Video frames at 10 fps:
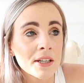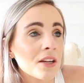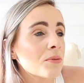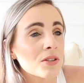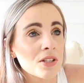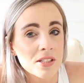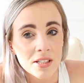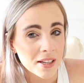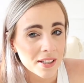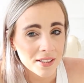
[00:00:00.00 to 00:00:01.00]
it was just
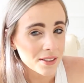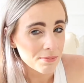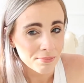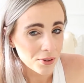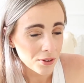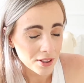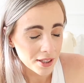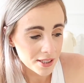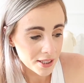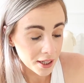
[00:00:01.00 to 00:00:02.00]
like a not
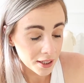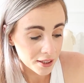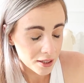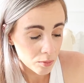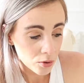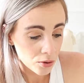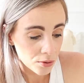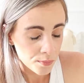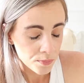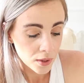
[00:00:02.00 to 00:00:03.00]
nice color anymore.